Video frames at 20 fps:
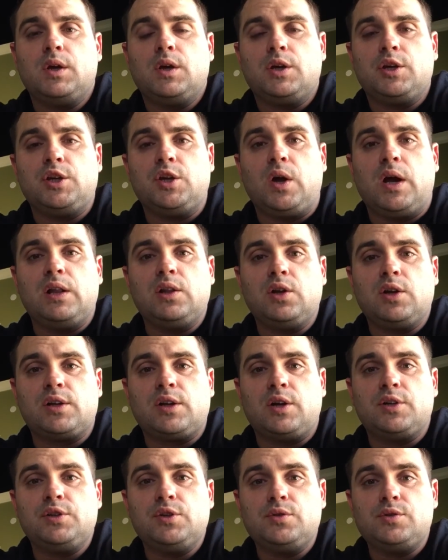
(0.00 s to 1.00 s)
You know, I look
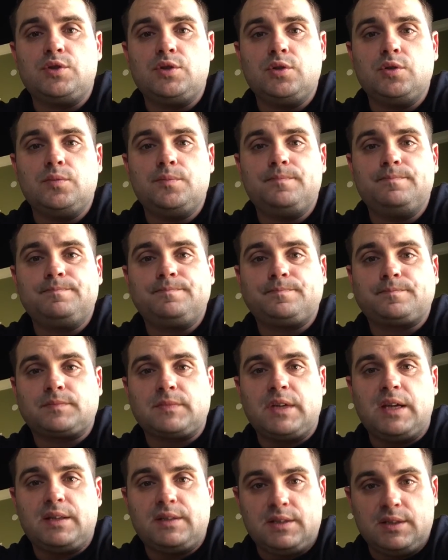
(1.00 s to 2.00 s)
on YouTube
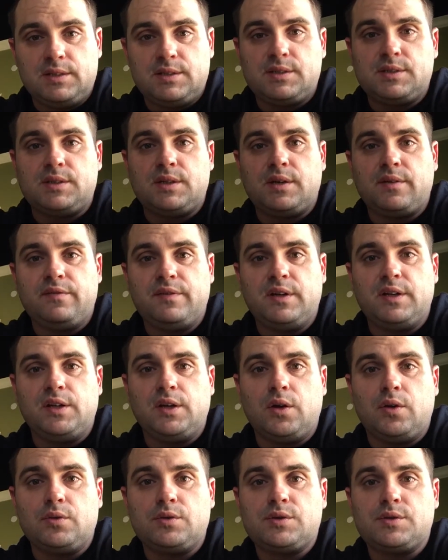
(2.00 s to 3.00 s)
at these
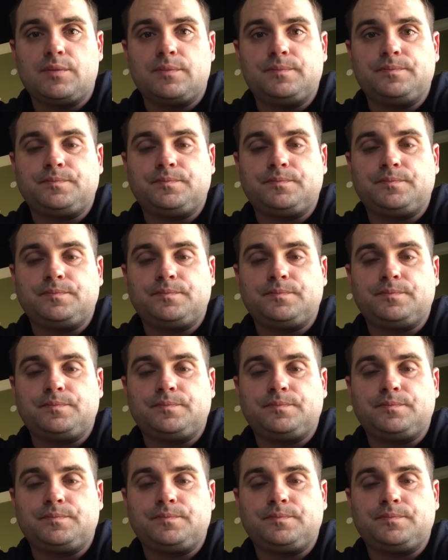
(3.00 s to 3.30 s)
videos